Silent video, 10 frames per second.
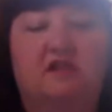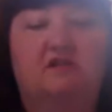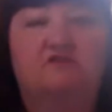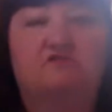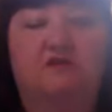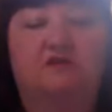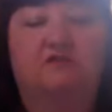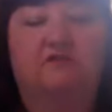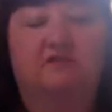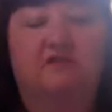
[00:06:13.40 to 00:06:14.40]
stronger
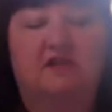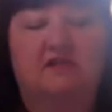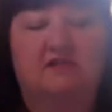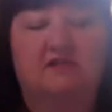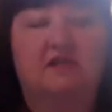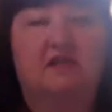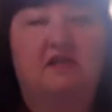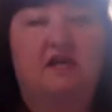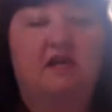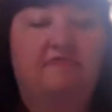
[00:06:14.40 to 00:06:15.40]
variants.
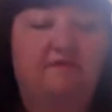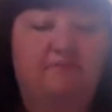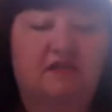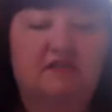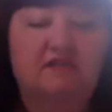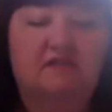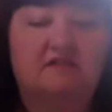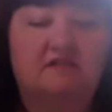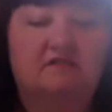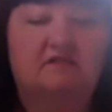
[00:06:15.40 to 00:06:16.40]
The biggest concern